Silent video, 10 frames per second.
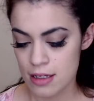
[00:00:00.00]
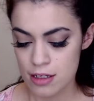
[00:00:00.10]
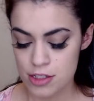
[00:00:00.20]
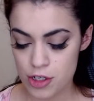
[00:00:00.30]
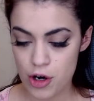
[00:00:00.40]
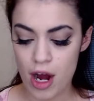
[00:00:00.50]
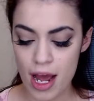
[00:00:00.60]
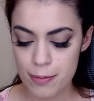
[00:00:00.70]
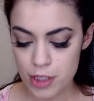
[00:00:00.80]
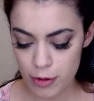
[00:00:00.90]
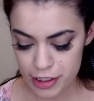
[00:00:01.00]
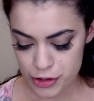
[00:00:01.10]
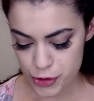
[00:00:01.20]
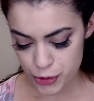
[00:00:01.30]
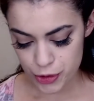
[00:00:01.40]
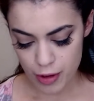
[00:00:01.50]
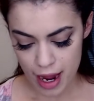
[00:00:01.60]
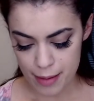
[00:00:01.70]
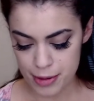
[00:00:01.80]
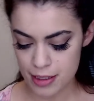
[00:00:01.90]
So I'm going to
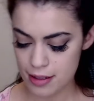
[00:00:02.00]
grab